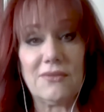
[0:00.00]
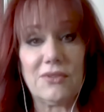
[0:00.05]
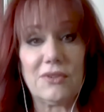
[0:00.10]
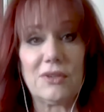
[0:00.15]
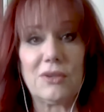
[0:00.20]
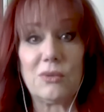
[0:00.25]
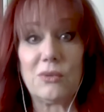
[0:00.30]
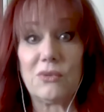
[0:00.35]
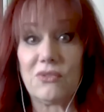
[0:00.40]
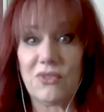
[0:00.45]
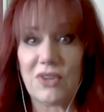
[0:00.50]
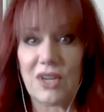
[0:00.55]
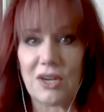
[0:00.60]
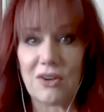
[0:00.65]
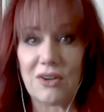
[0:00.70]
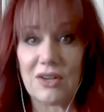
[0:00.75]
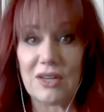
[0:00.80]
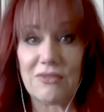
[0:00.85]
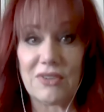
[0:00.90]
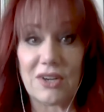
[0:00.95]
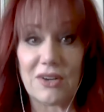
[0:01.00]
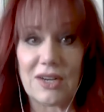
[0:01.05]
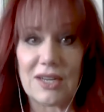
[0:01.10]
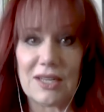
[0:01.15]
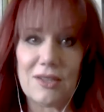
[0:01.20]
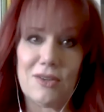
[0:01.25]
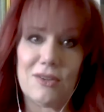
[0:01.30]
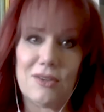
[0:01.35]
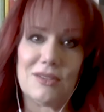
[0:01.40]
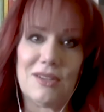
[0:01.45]
for a very, very
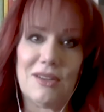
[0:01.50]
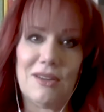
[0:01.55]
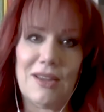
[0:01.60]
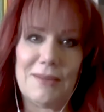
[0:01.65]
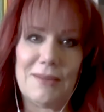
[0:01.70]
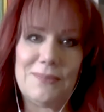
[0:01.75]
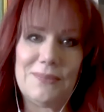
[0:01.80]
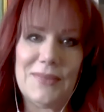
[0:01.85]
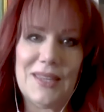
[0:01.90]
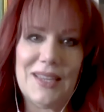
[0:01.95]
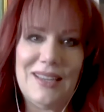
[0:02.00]
long time.